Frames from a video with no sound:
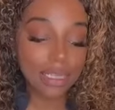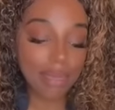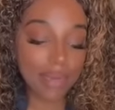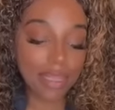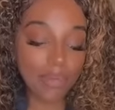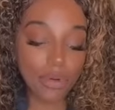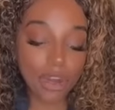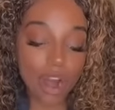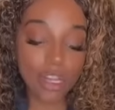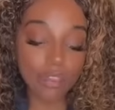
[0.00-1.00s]
Tell me about the
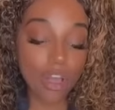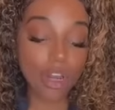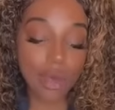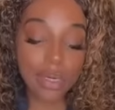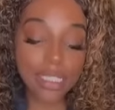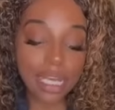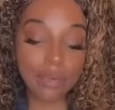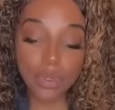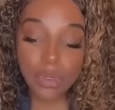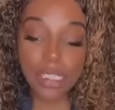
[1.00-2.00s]
Moon card. And y'all know when the
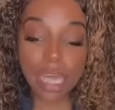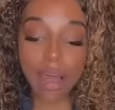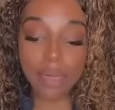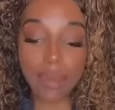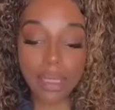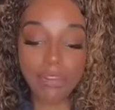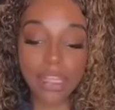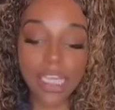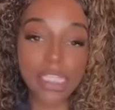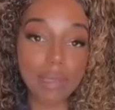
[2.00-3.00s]
Sun and Moon is out, that means
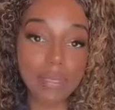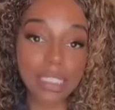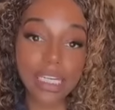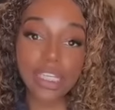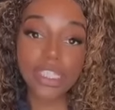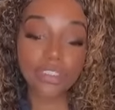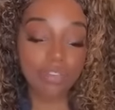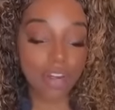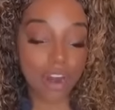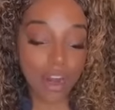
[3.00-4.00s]
a relationship is near.
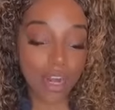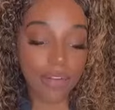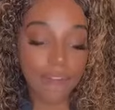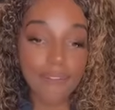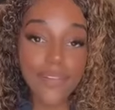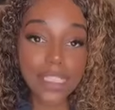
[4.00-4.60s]
Shrimp card.